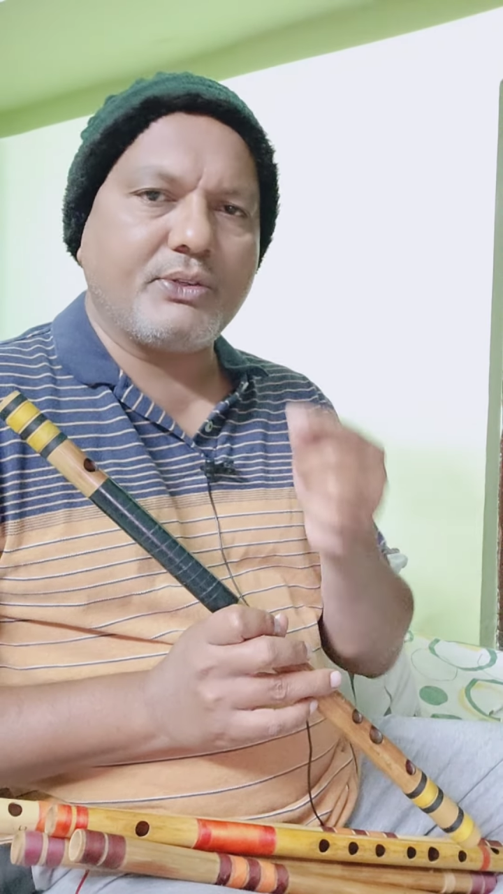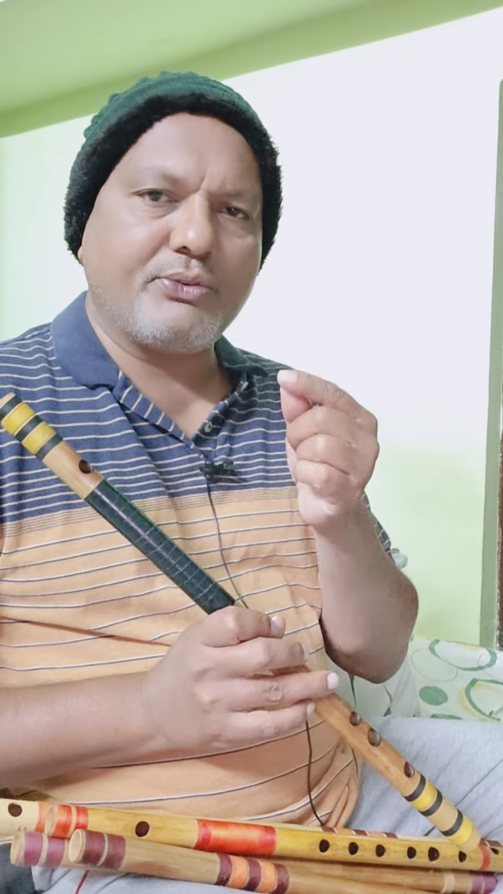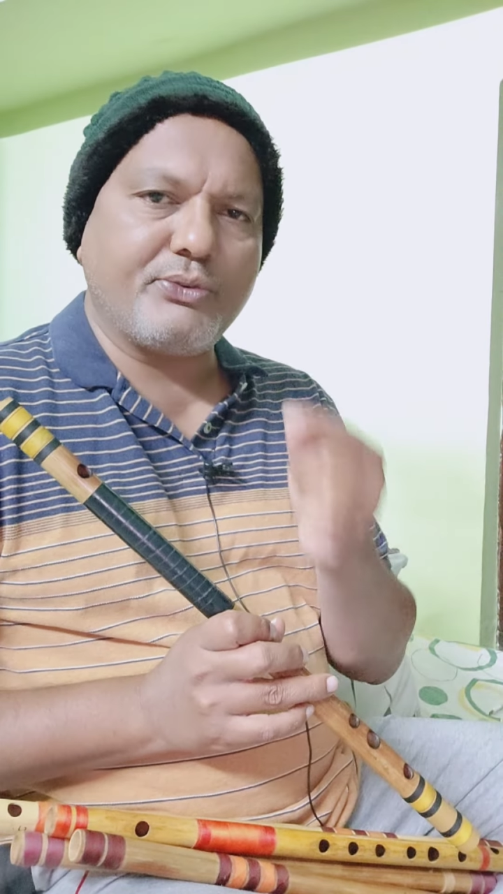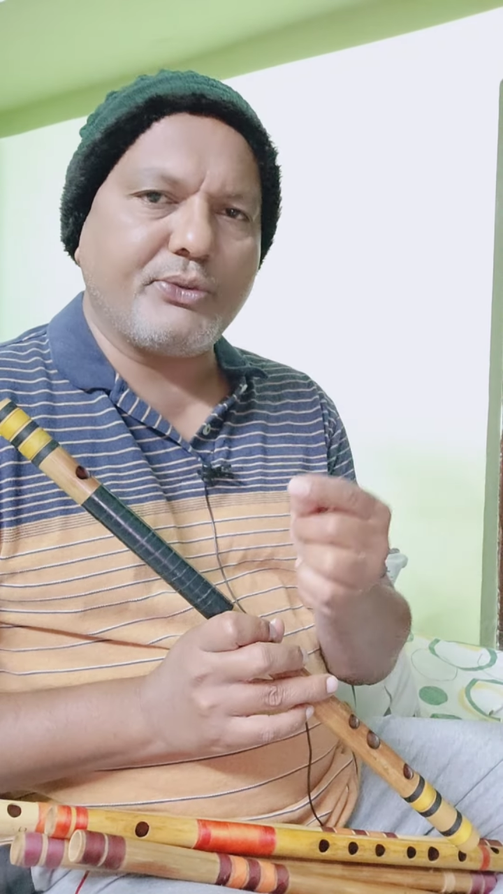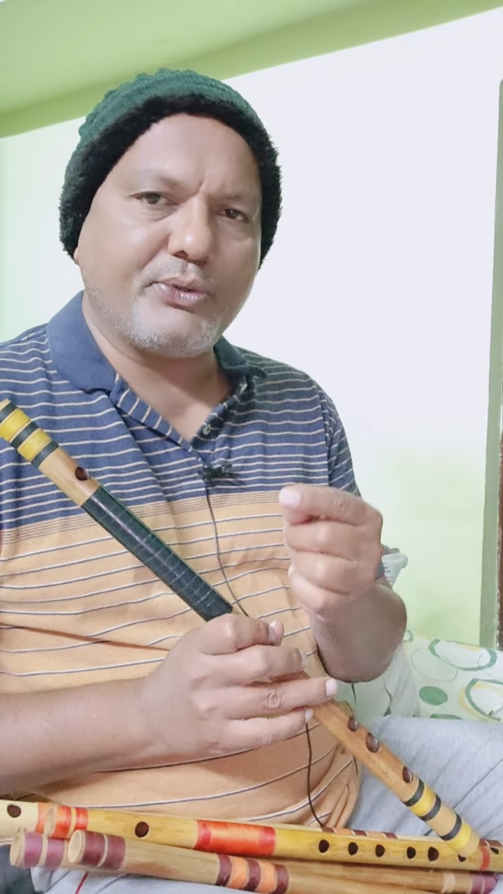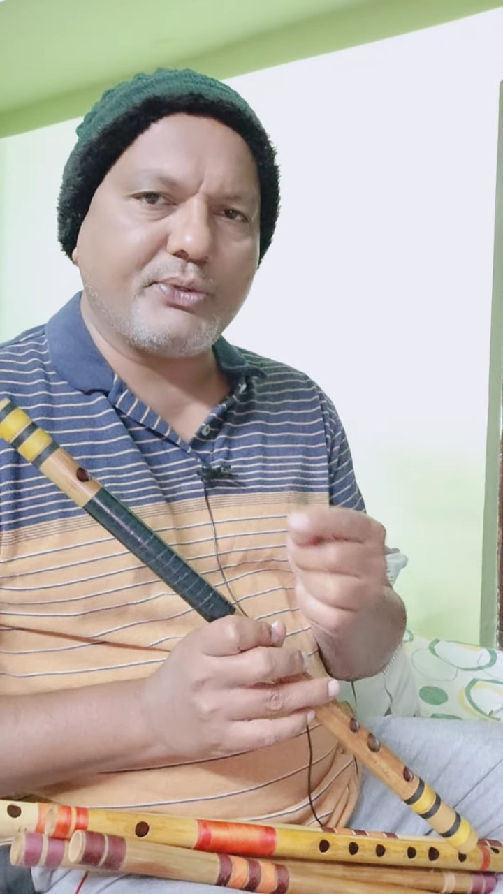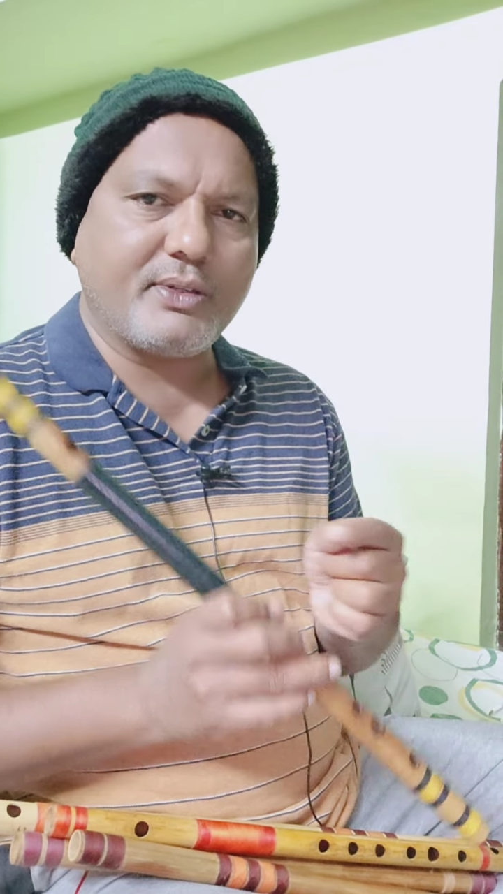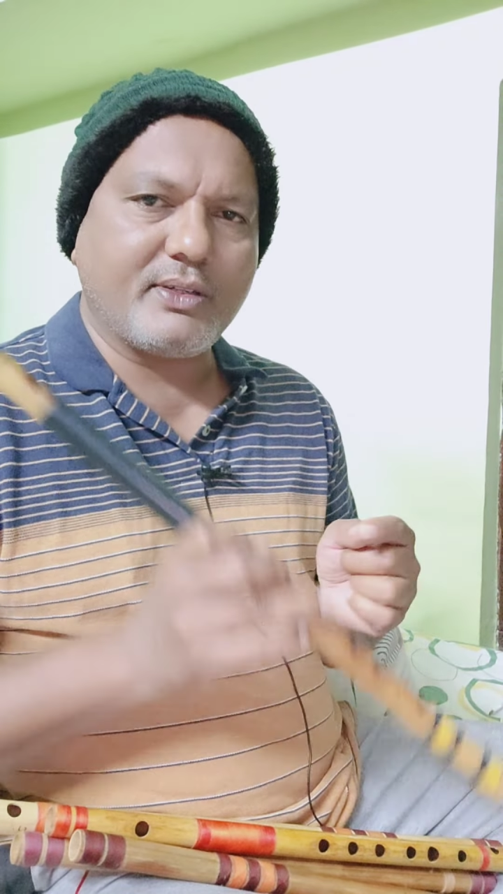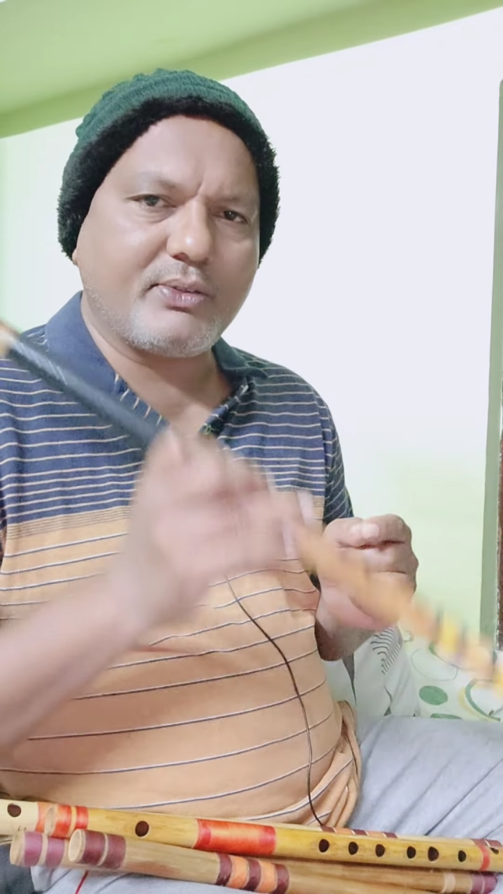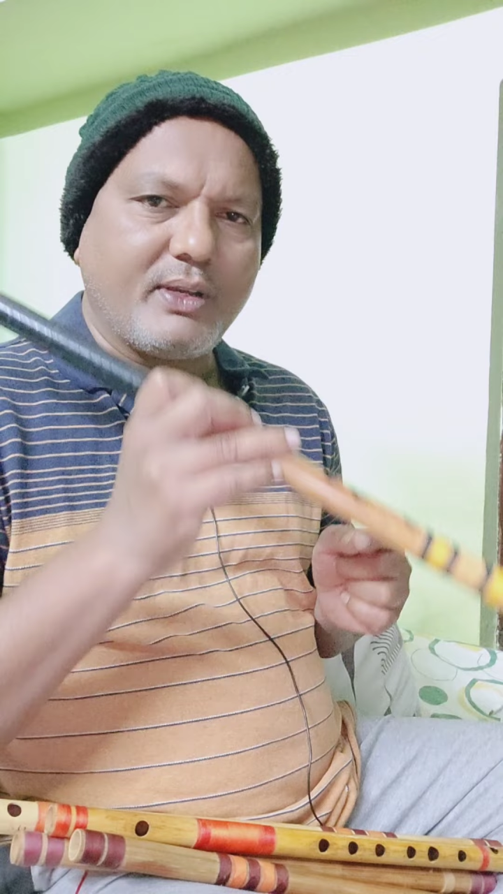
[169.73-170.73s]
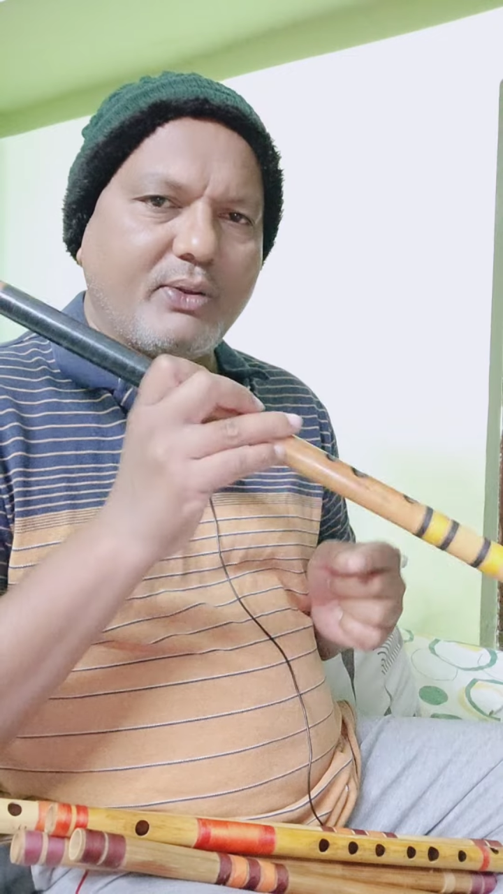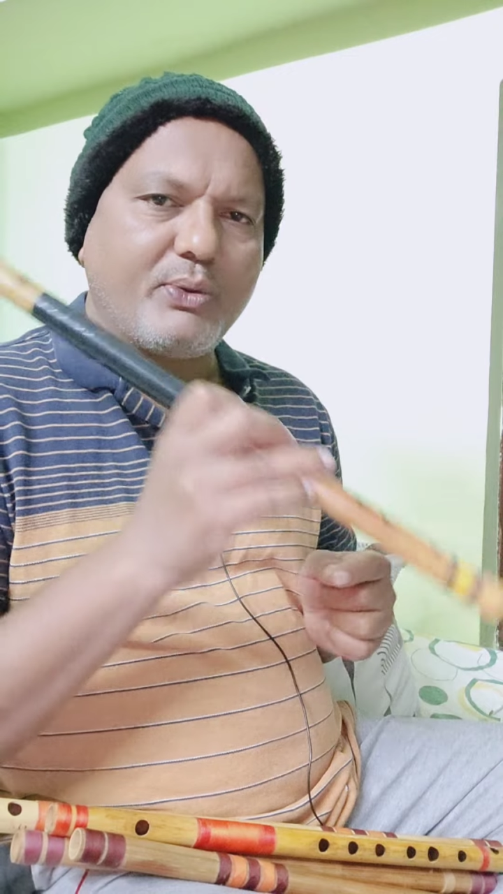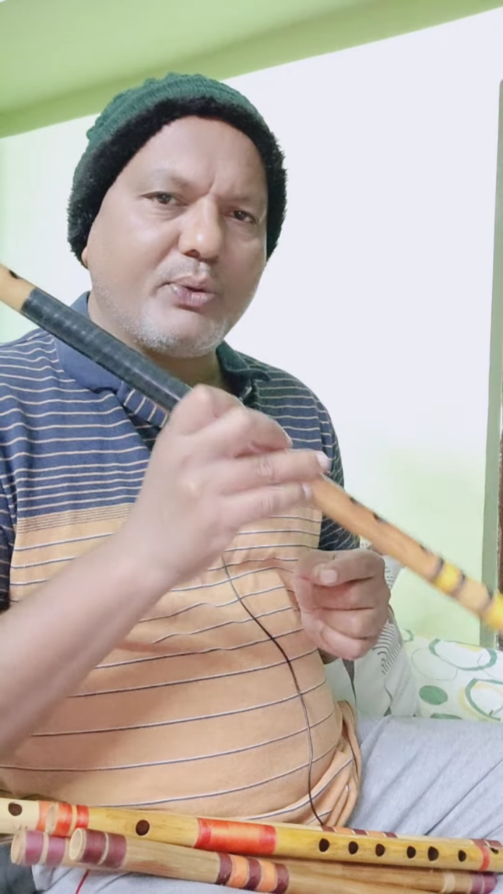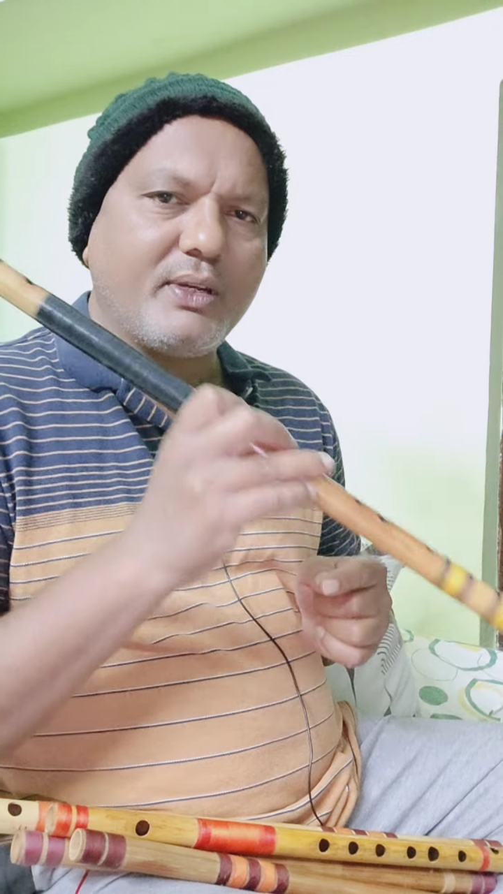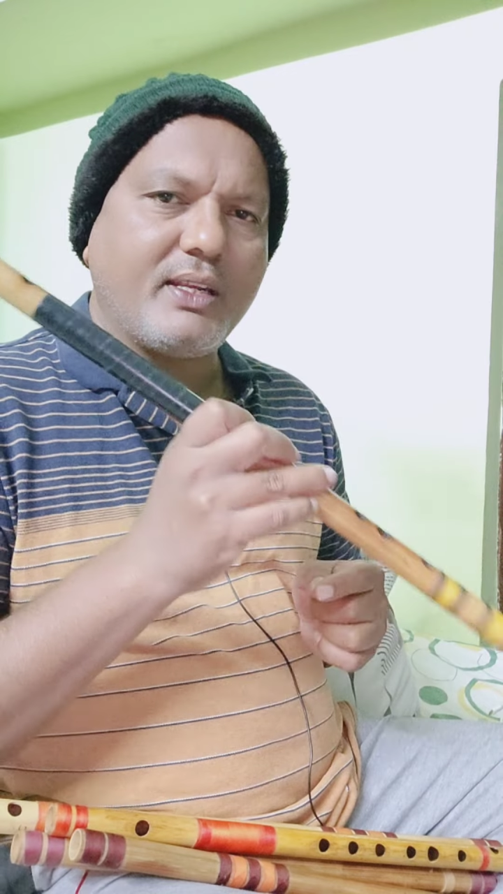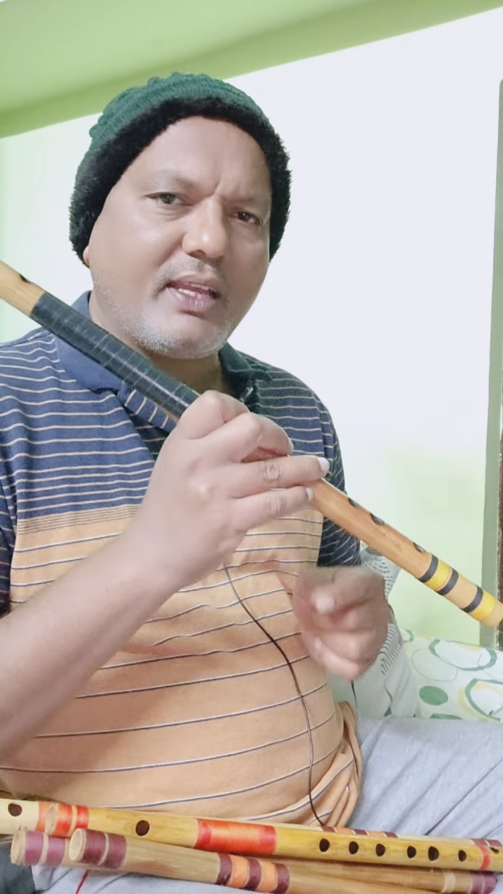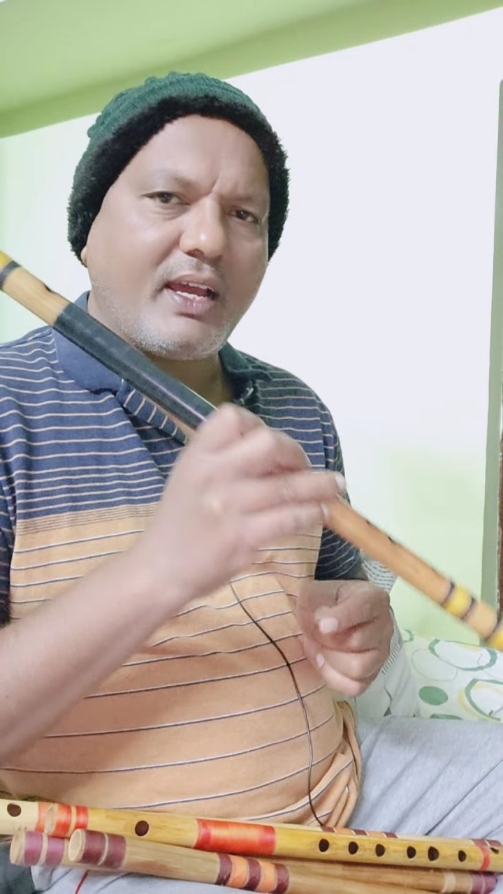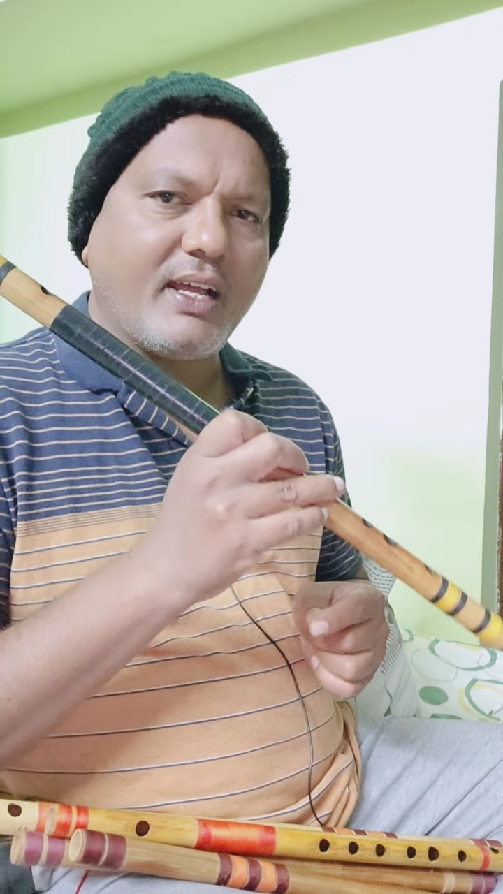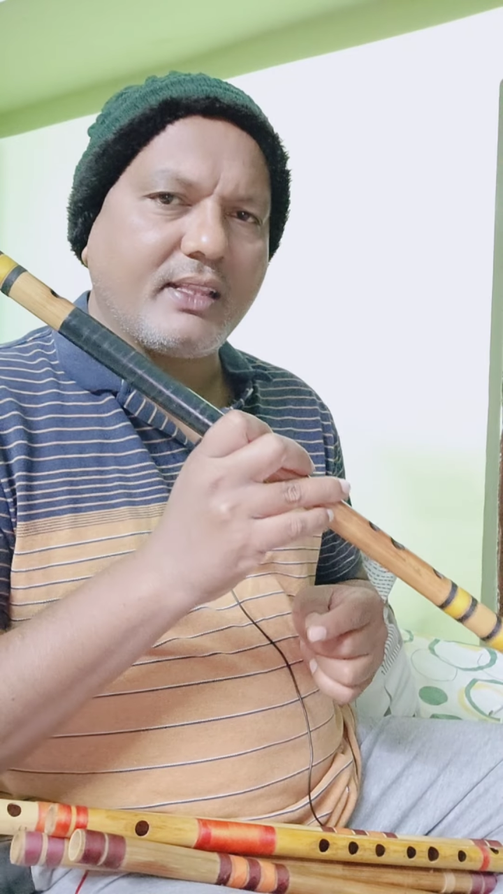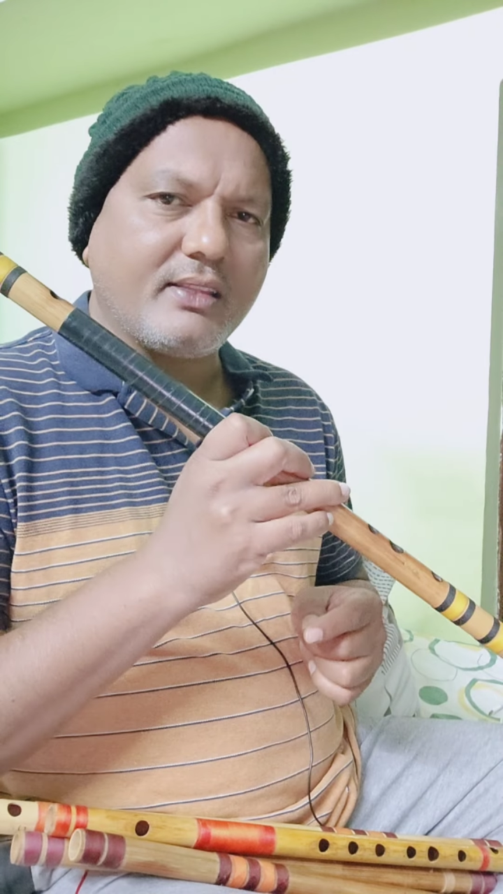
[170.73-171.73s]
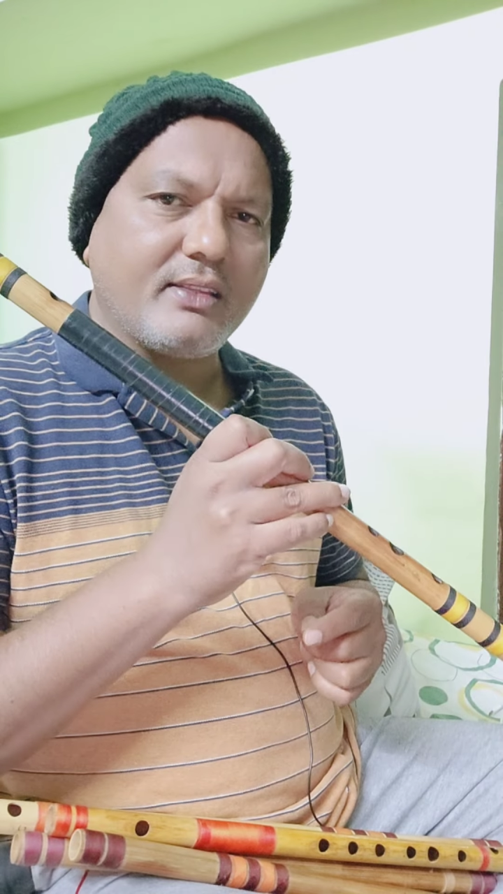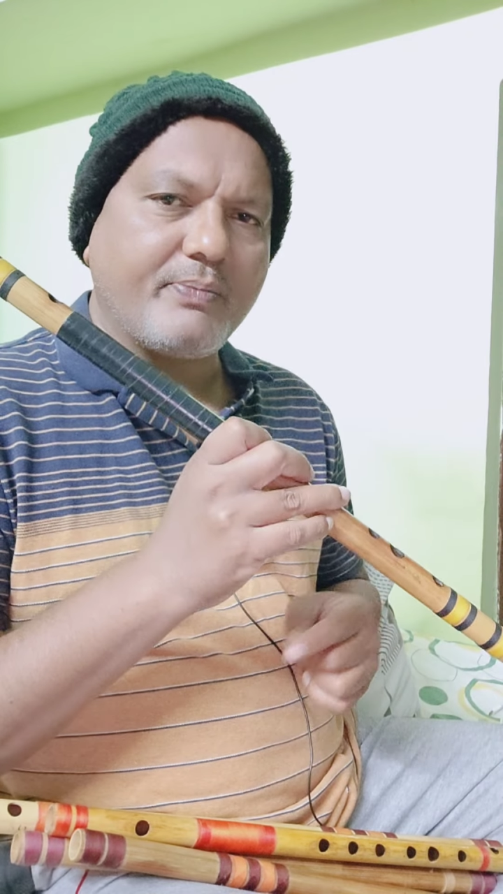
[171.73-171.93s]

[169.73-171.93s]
flute only on